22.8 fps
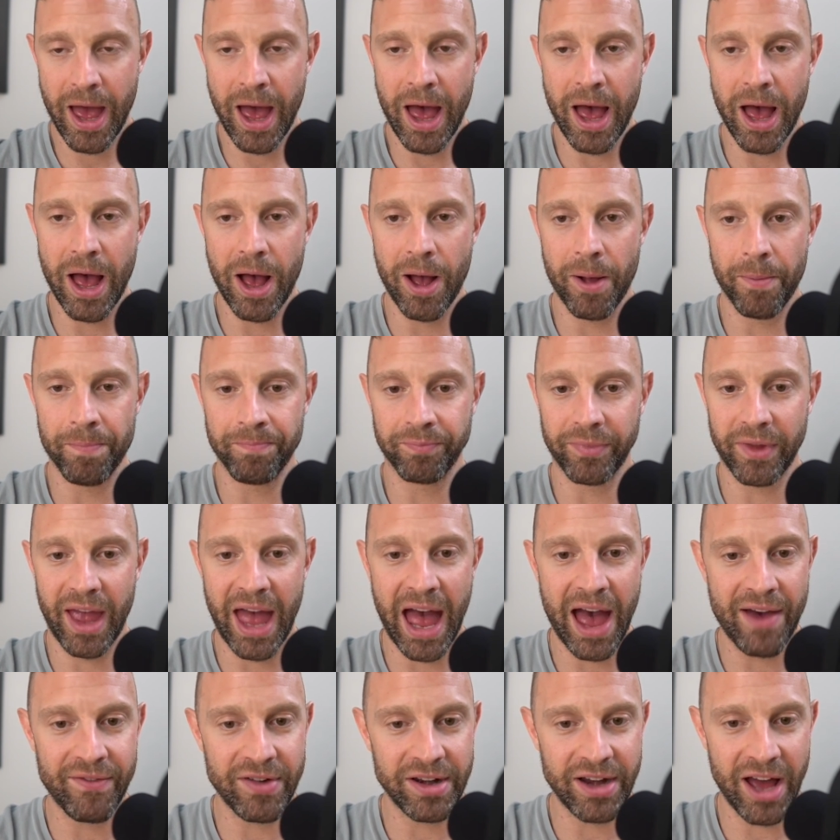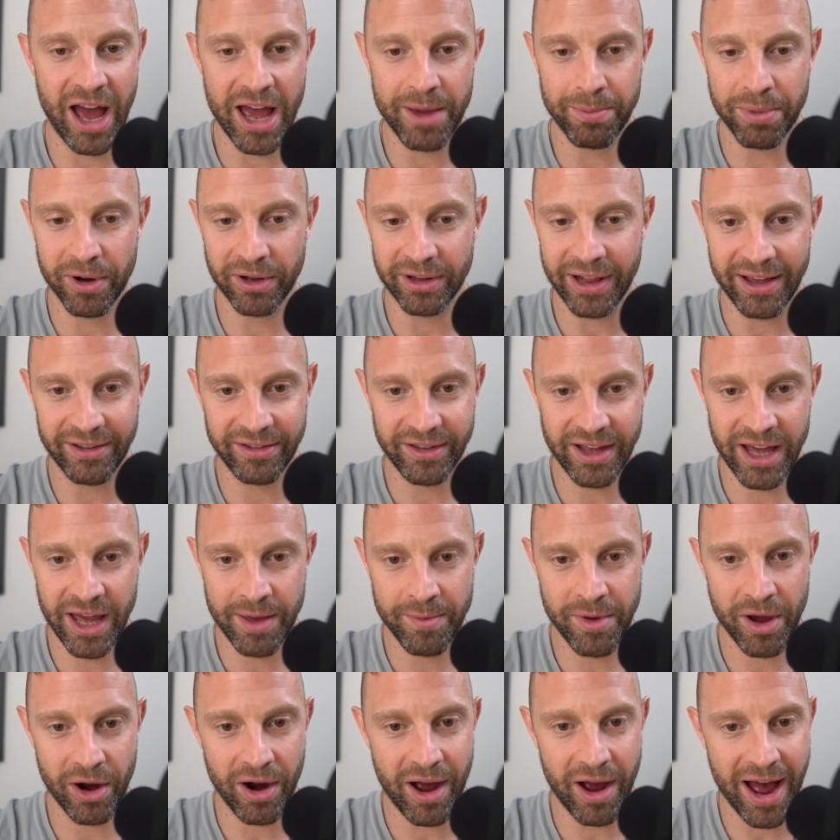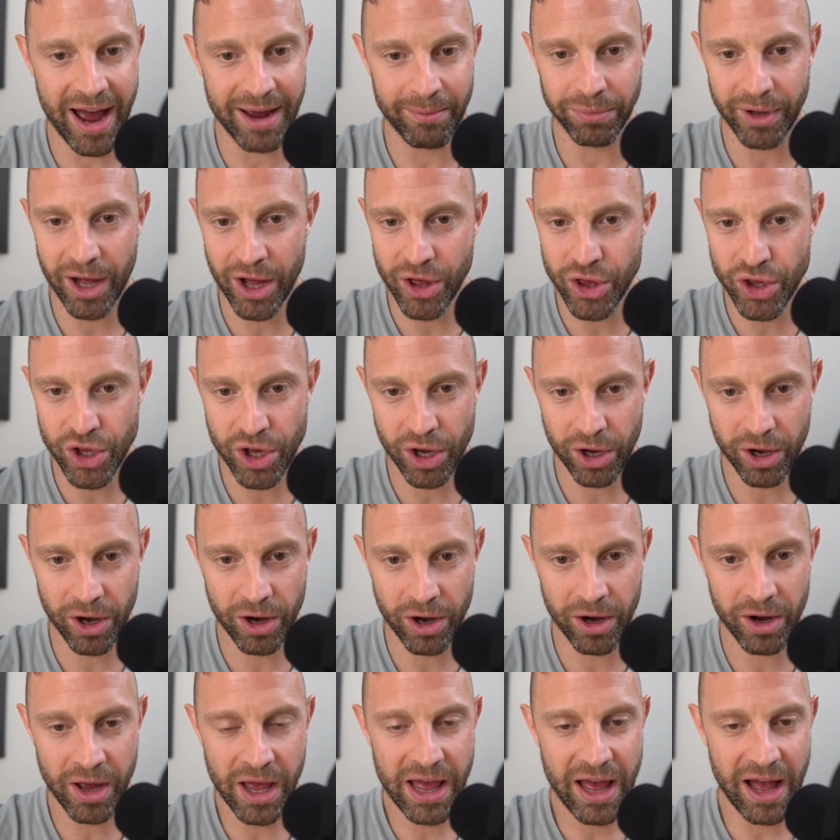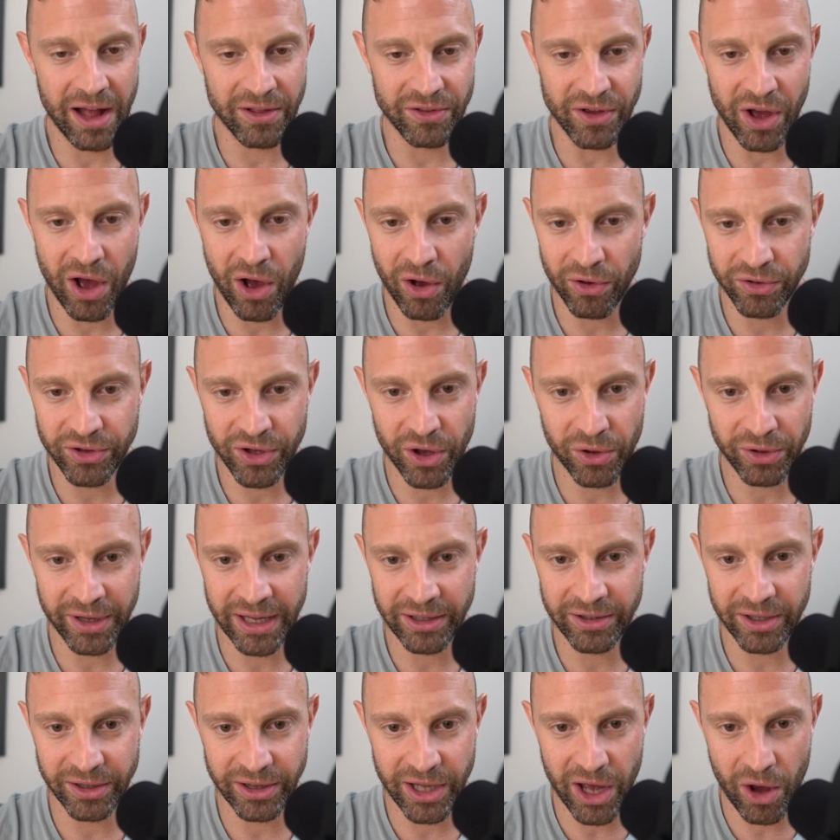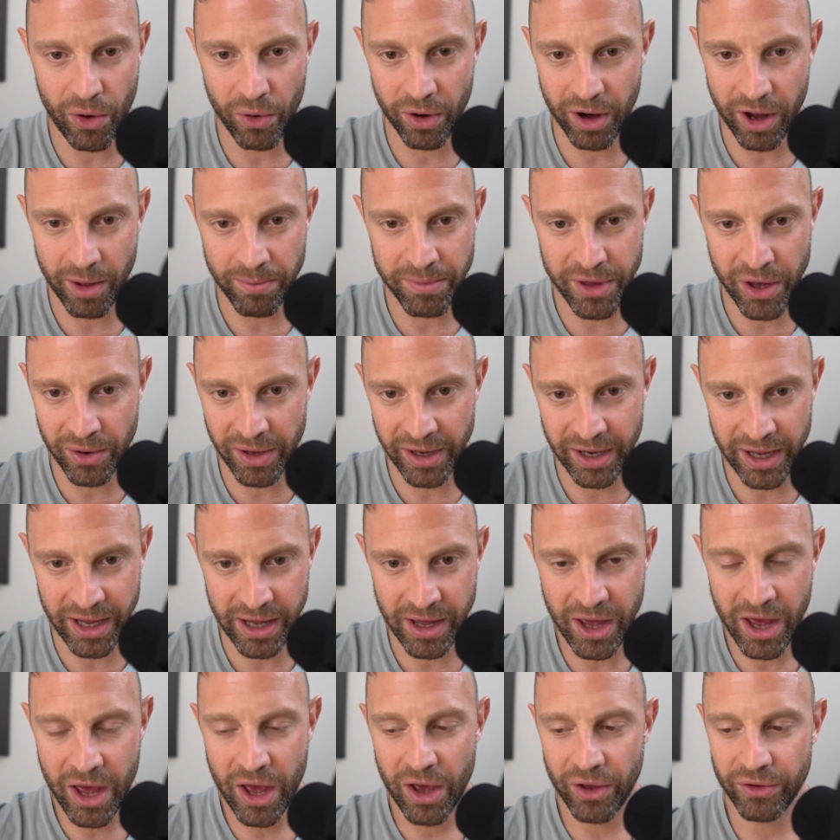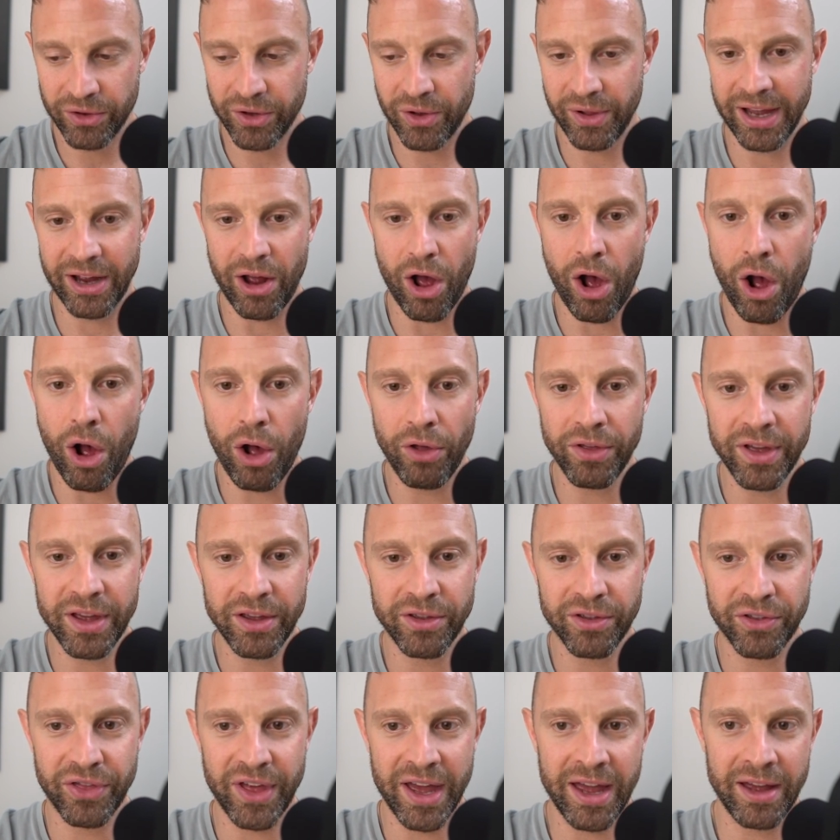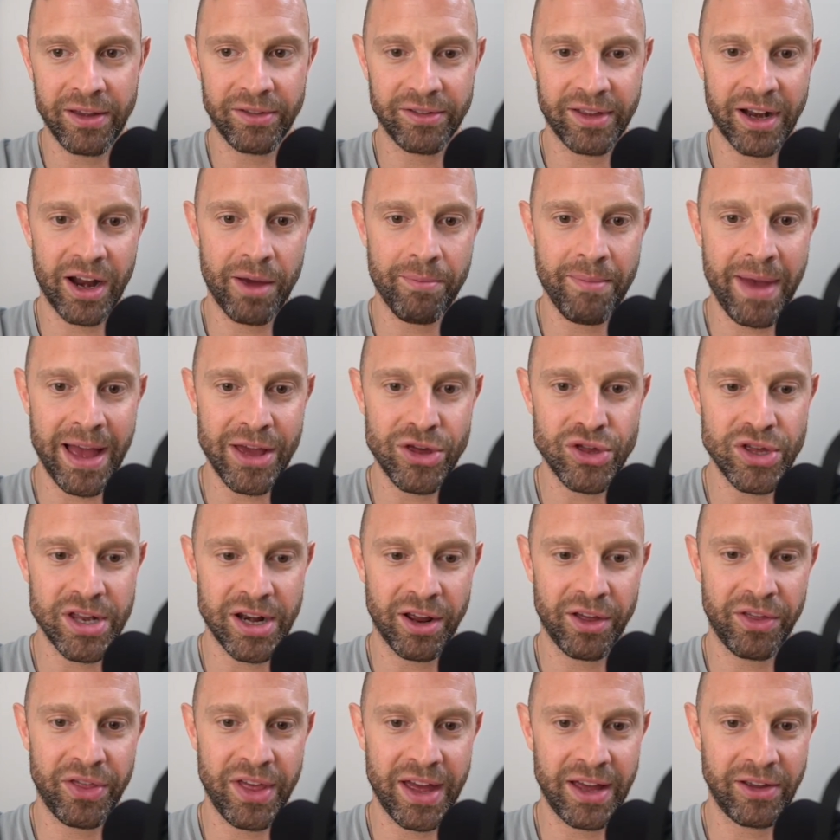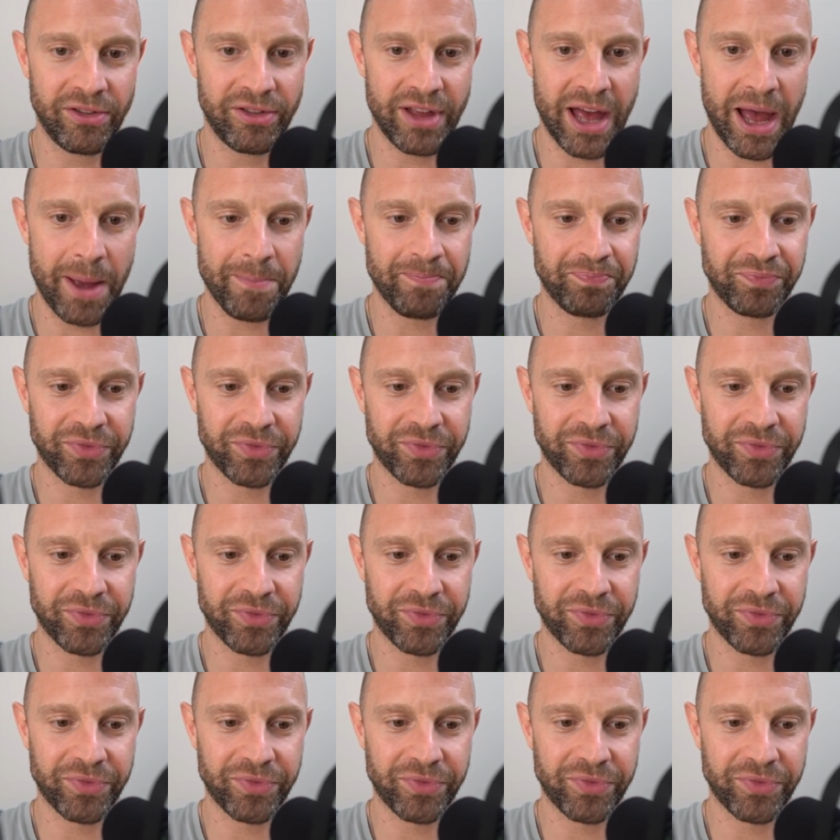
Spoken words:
Having hyperglycemia or high blood sugar, that's also linked to lower immunity. So like all these things that I'm mentioning are things that